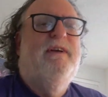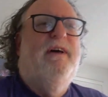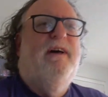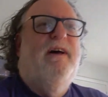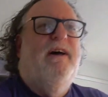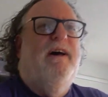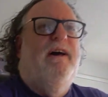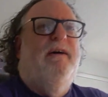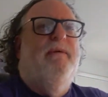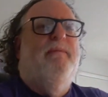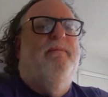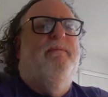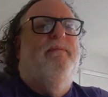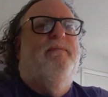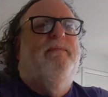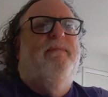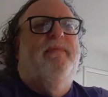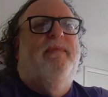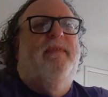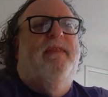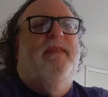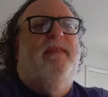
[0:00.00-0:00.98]

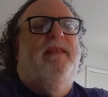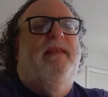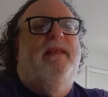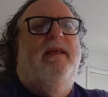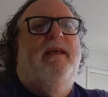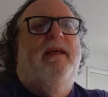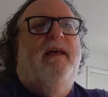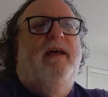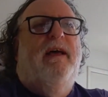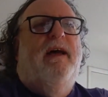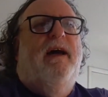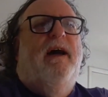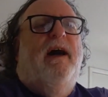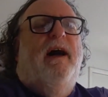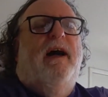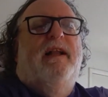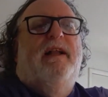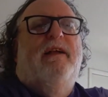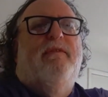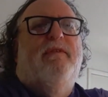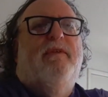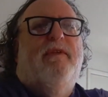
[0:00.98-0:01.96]
I
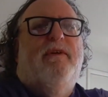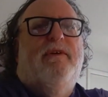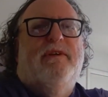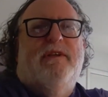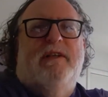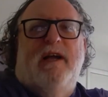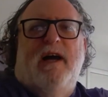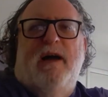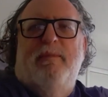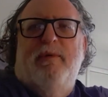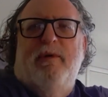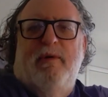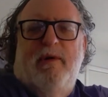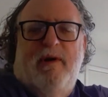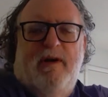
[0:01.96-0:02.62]
never learned copy